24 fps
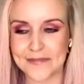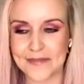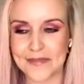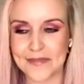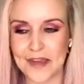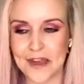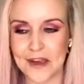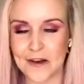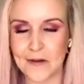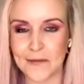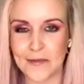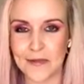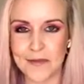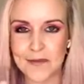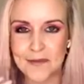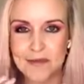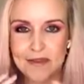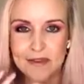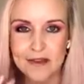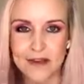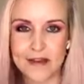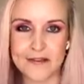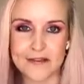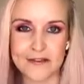help them
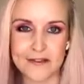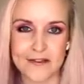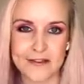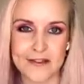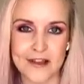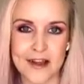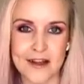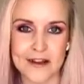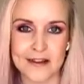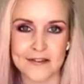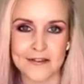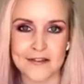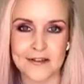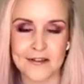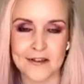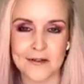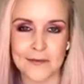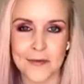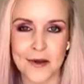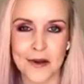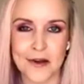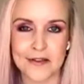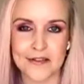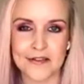to understand. So
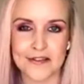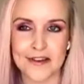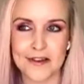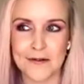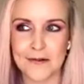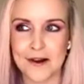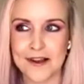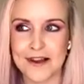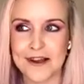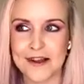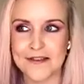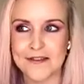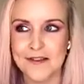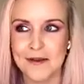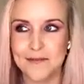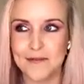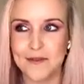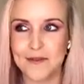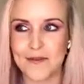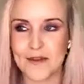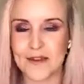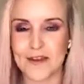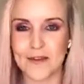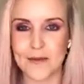personally, what I end up
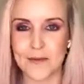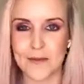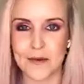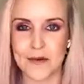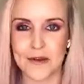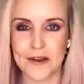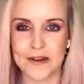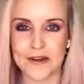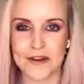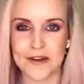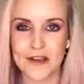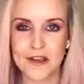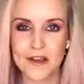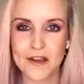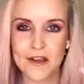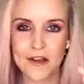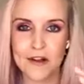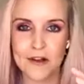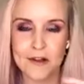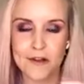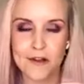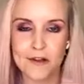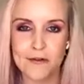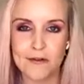doing is putting
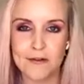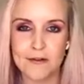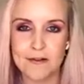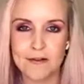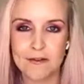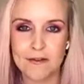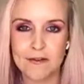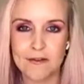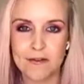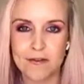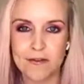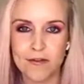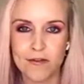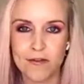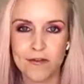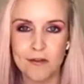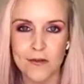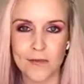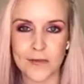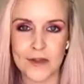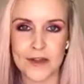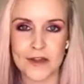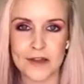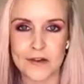a shoe that's
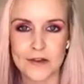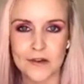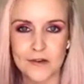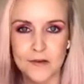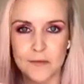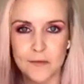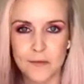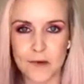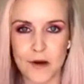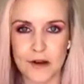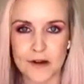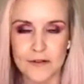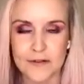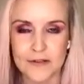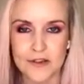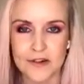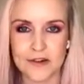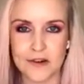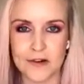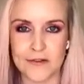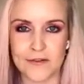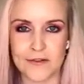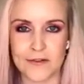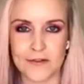too big on one of the
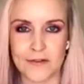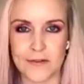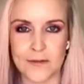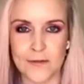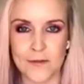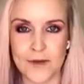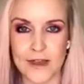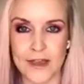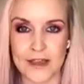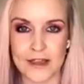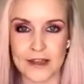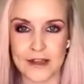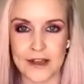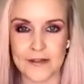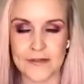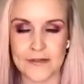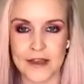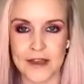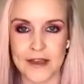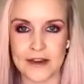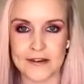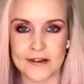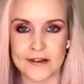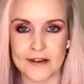dancers' feet and
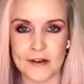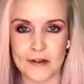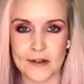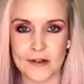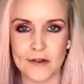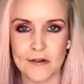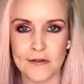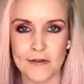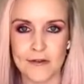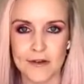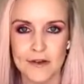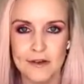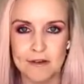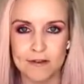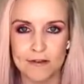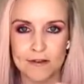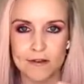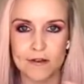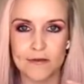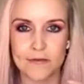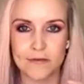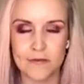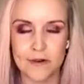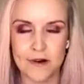then a shoe that is
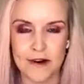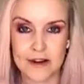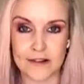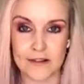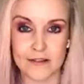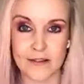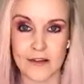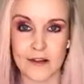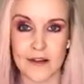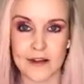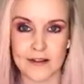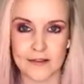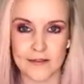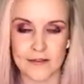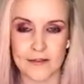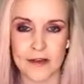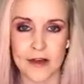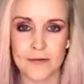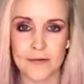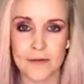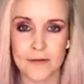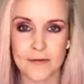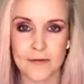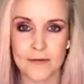correct size on the
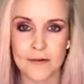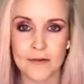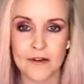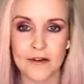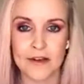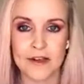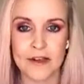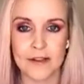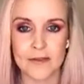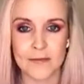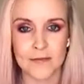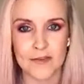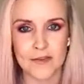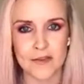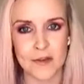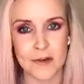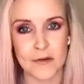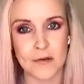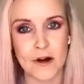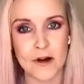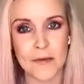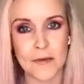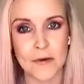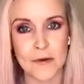other foot, and get them to
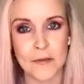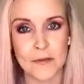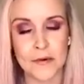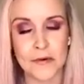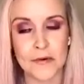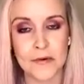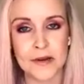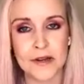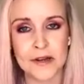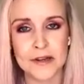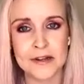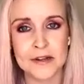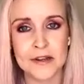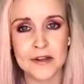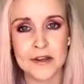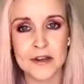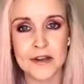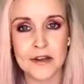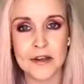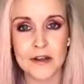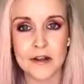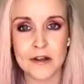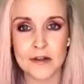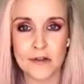go up on point
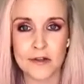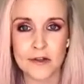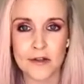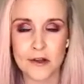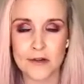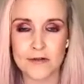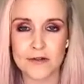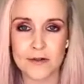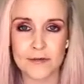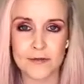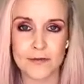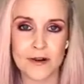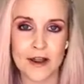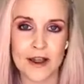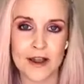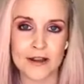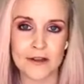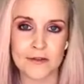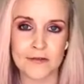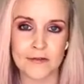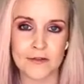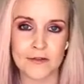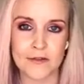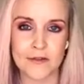and show different
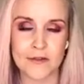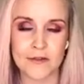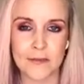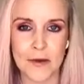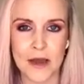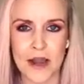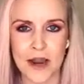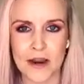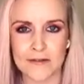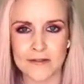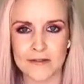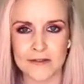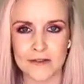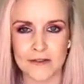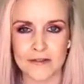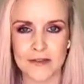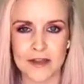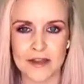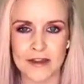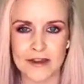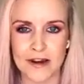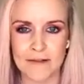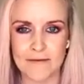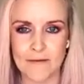angles to the parents so
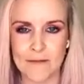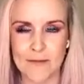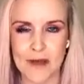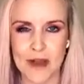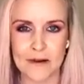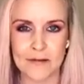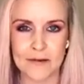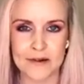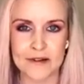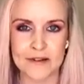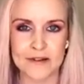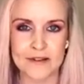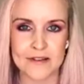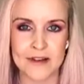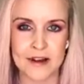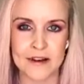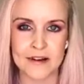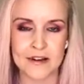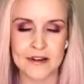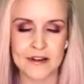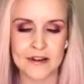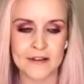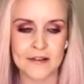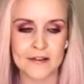they can have a better
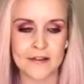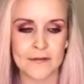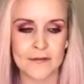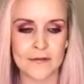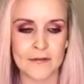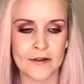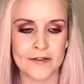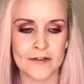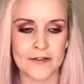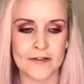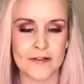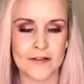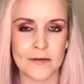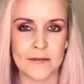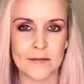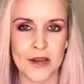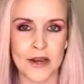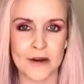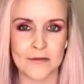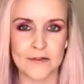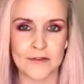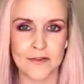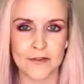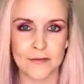understanding. Because I find that some
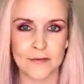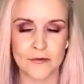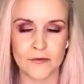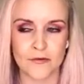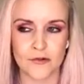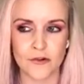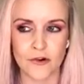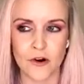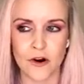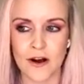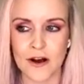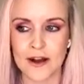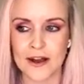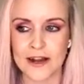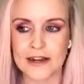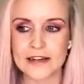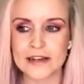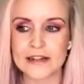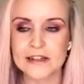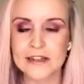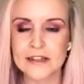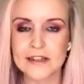parents will try,